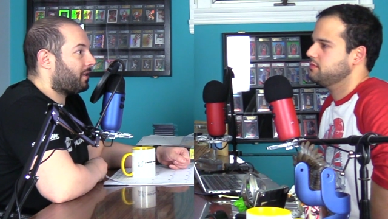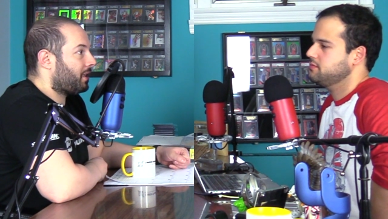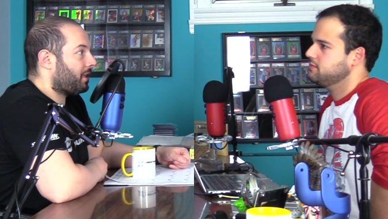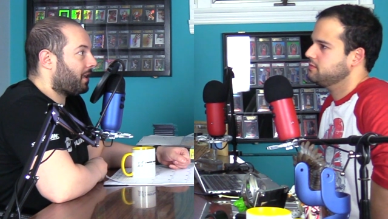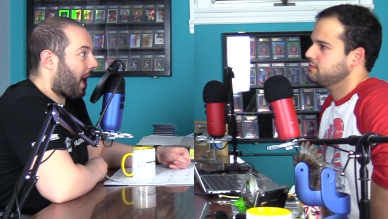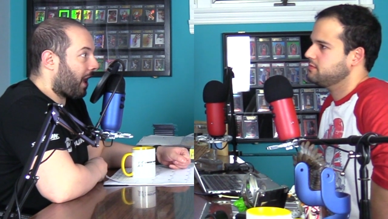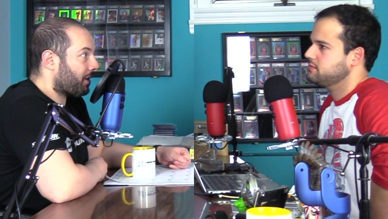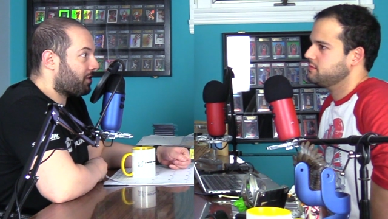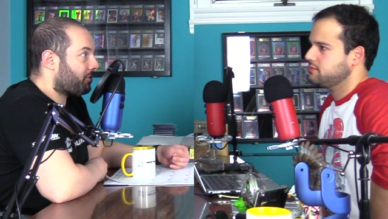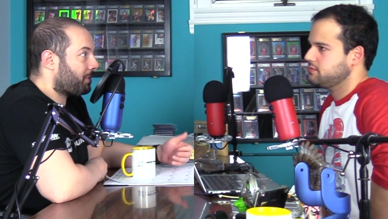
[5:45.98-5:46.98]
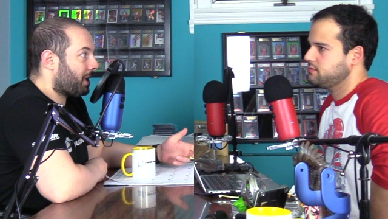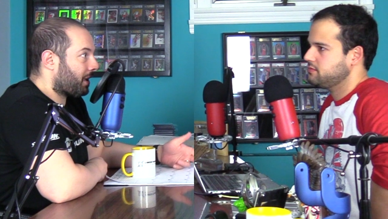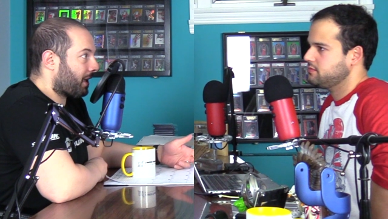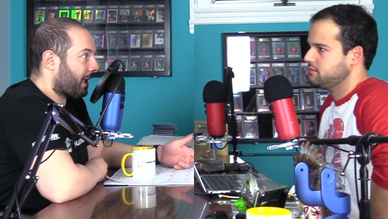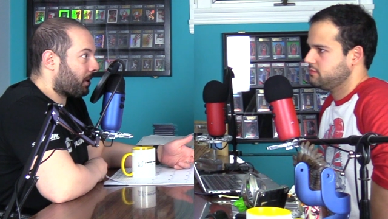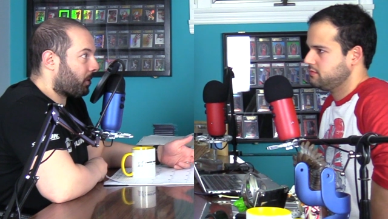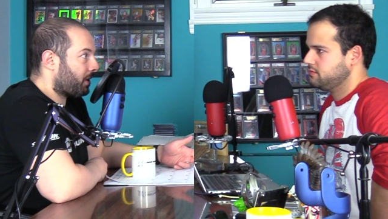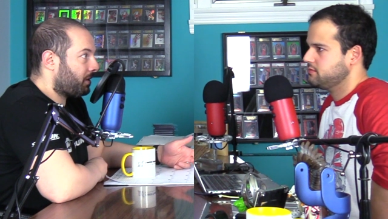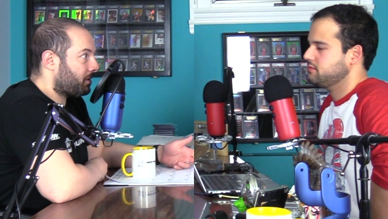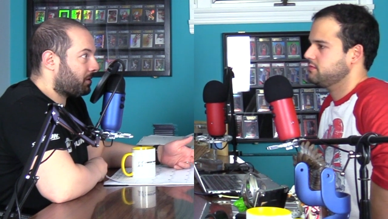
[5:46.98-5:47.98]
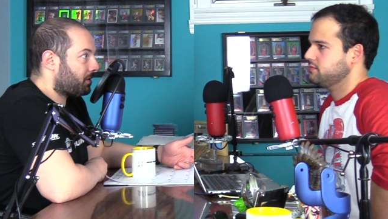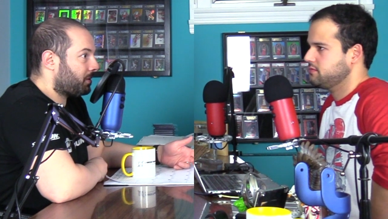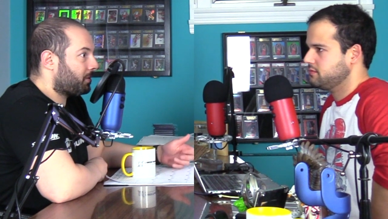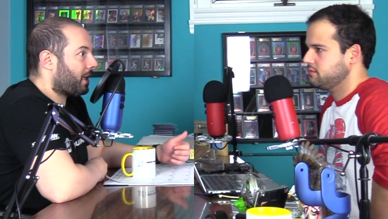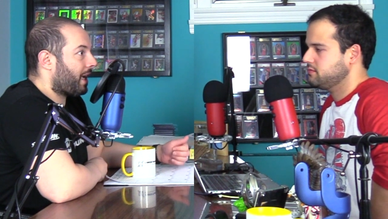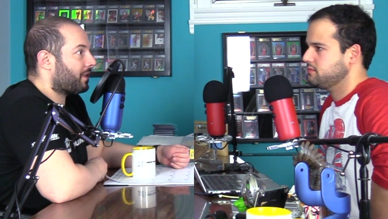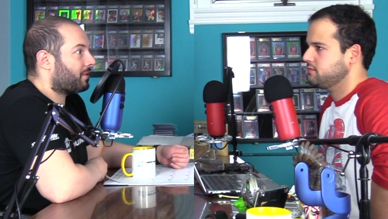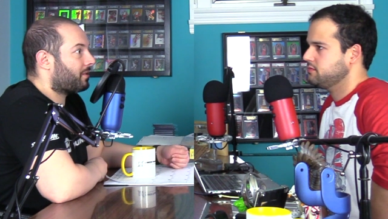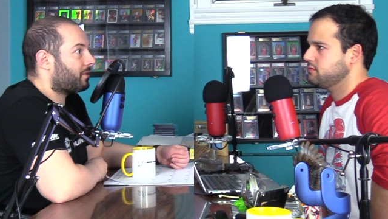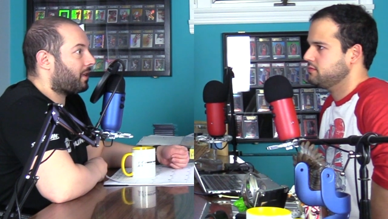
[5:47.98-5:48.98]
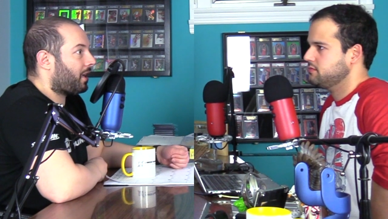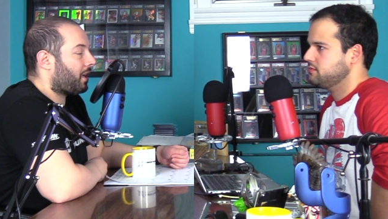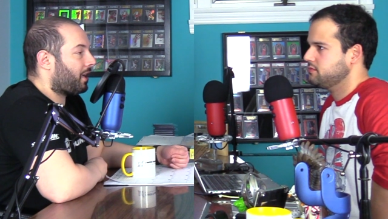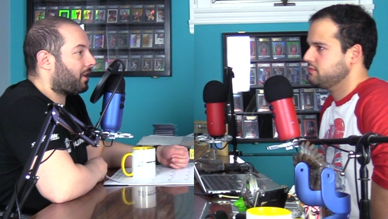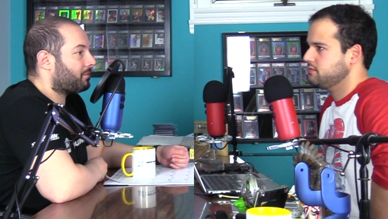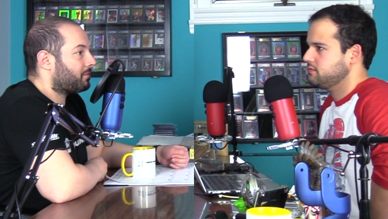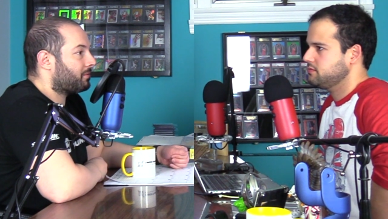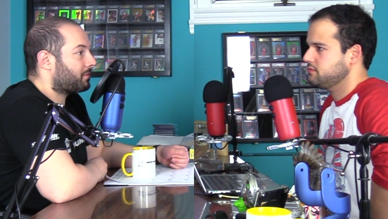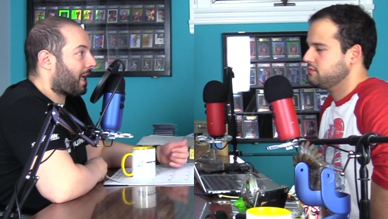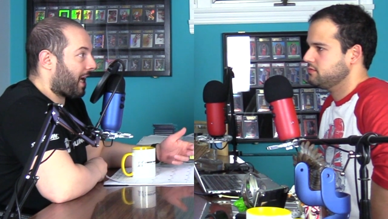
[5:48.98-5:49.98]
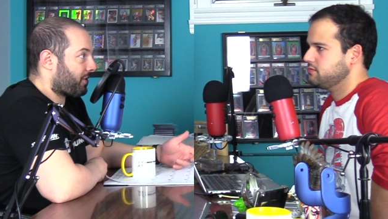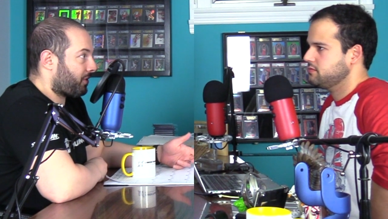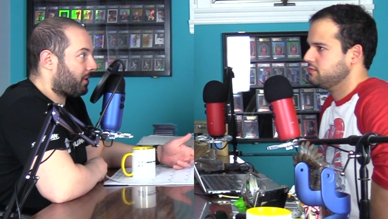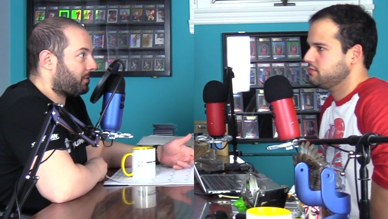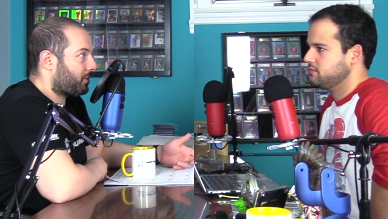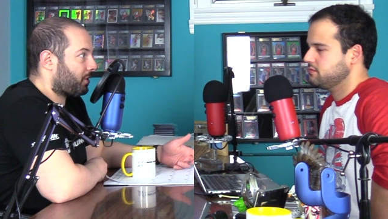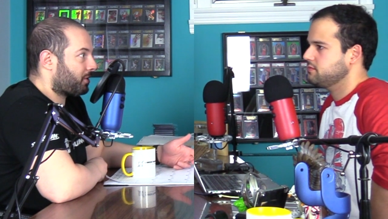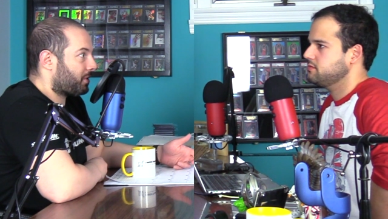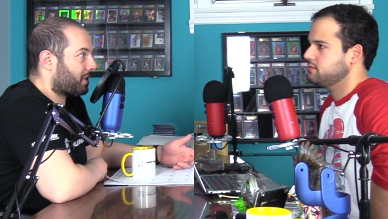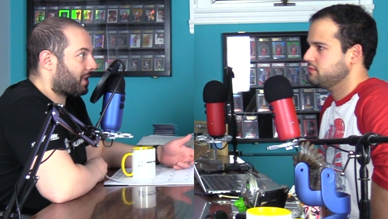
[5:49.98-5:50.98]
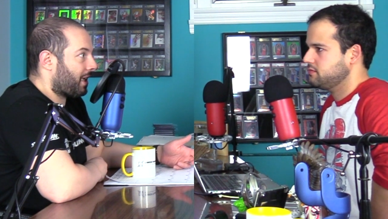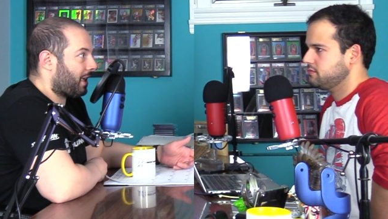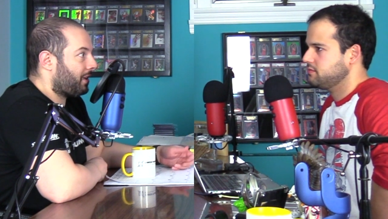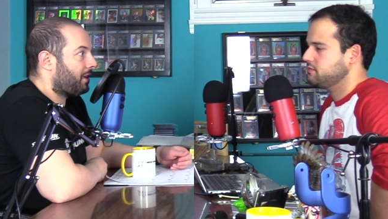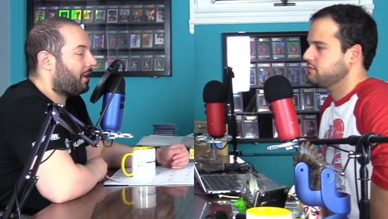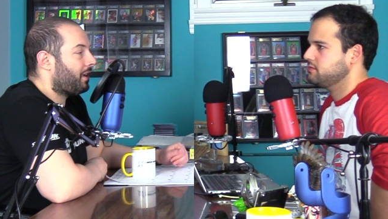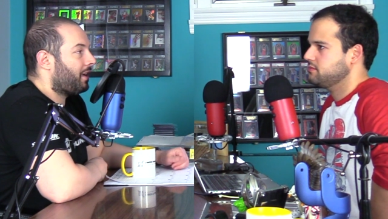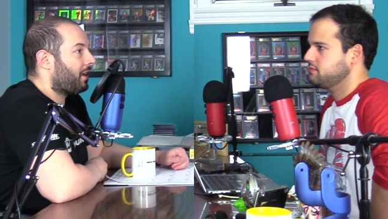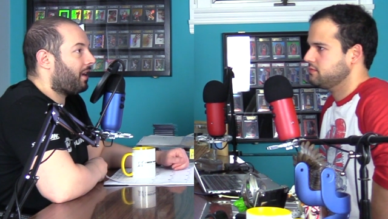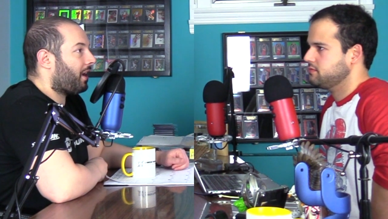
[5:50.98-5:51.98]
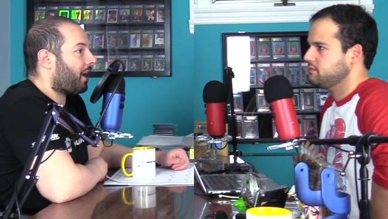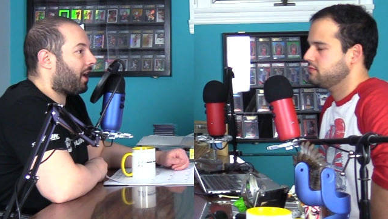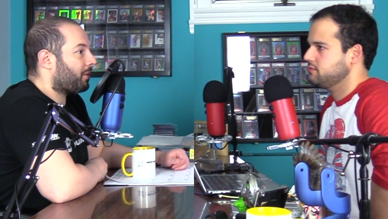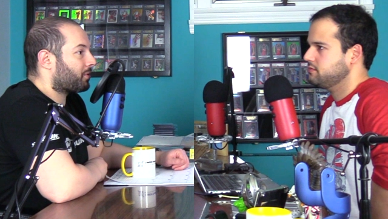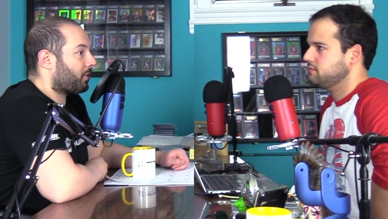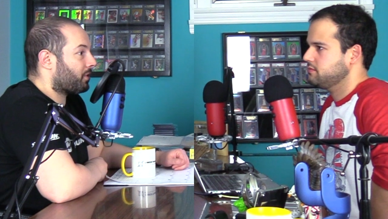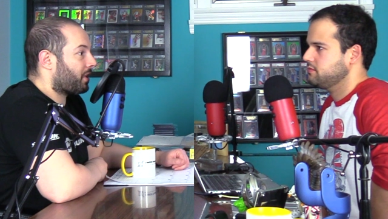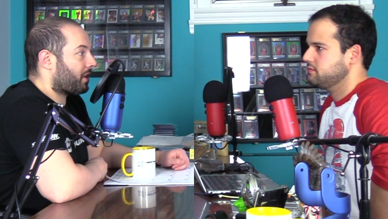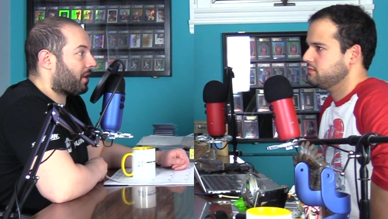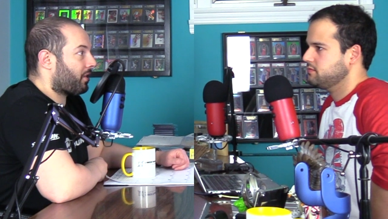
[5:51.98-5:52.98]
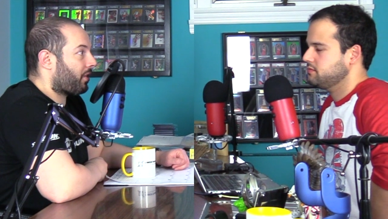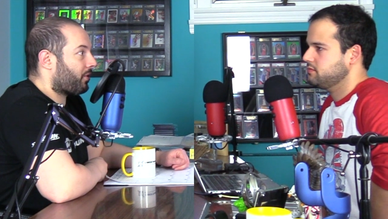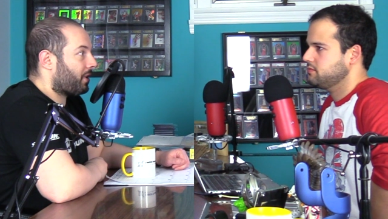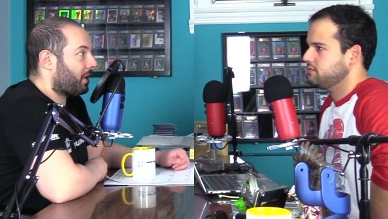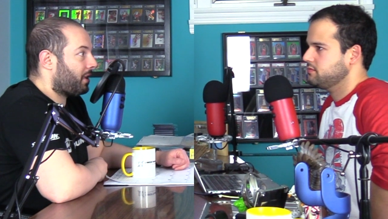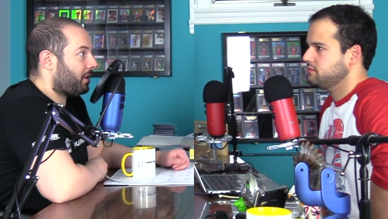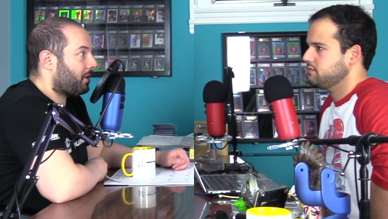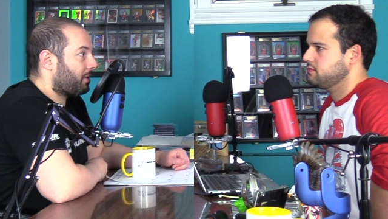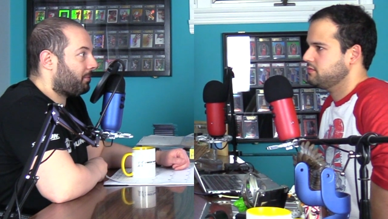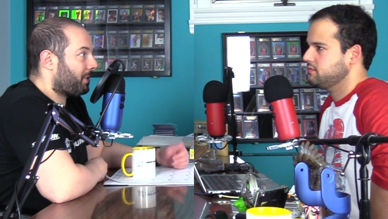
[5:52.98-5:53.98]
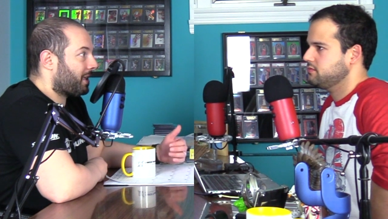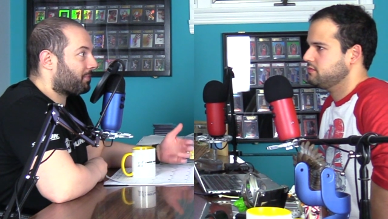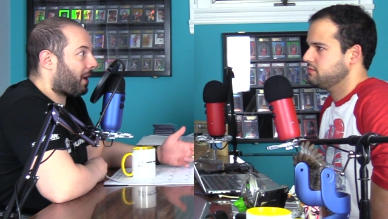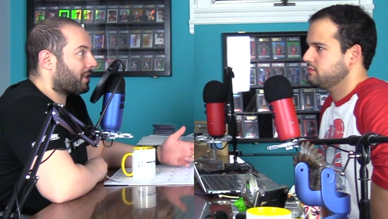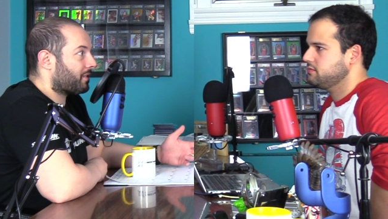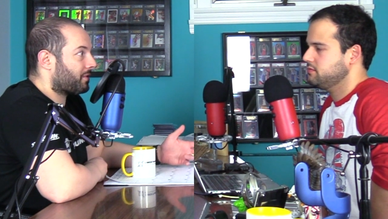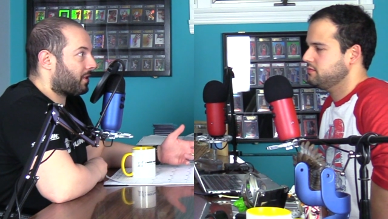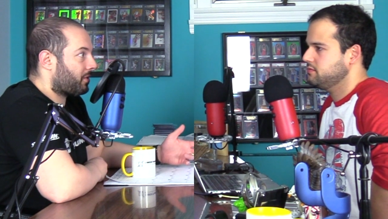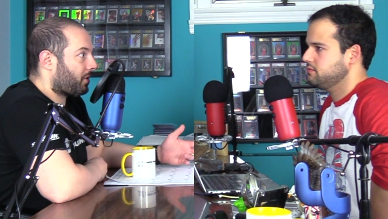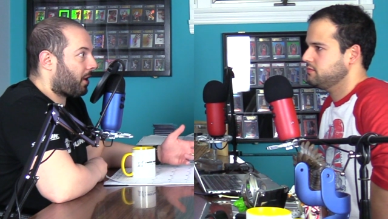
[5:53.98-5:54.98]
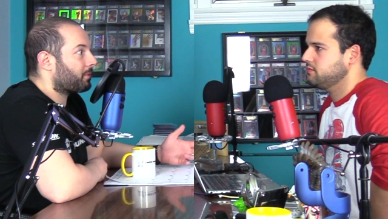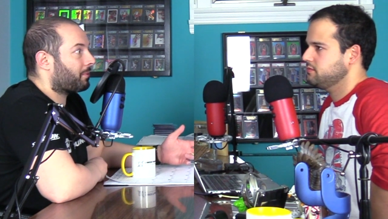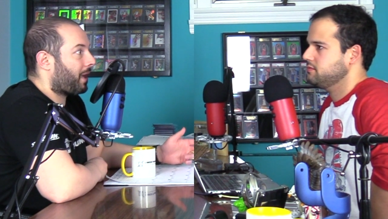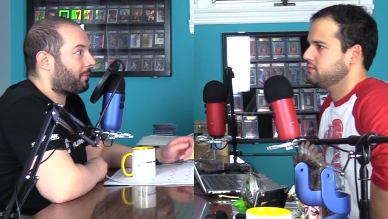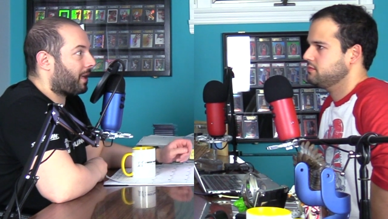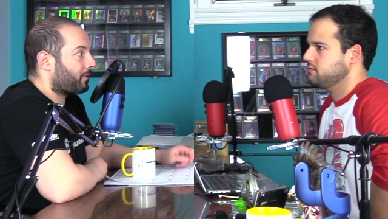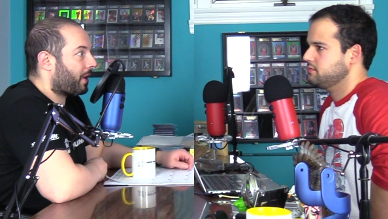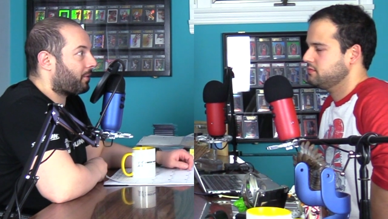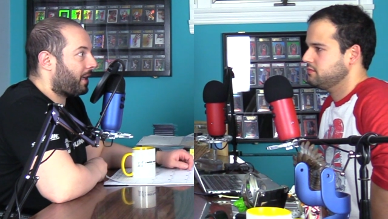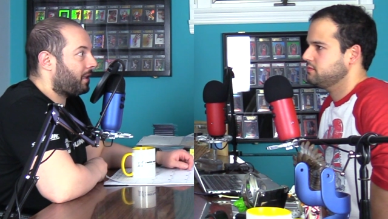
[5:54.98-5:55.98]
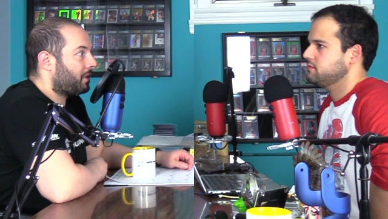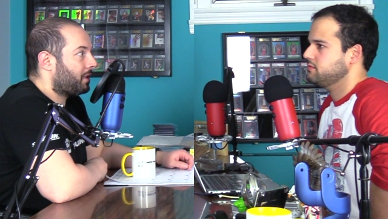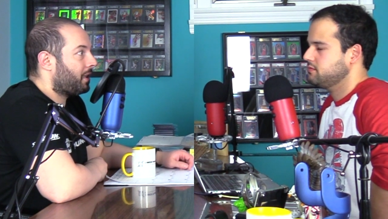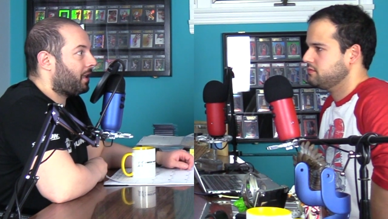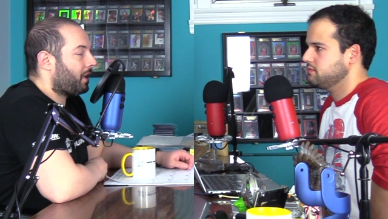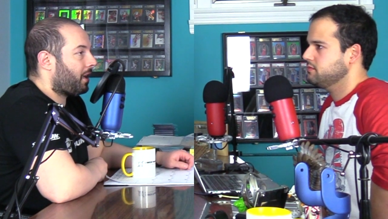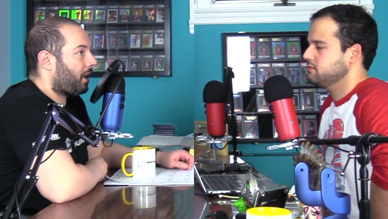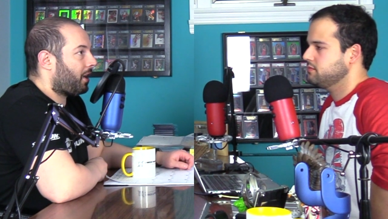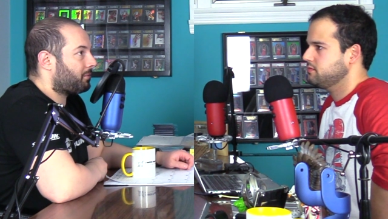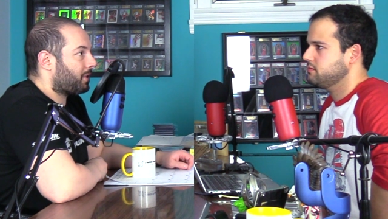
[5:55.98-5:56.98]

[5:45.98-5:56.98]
Speaker 1: the knowledge of being a landlord. You get um, cash flow, of course, which is king. Um, so those I think are the three biggest positives that come to my mind right away. Mm-hmm. Um,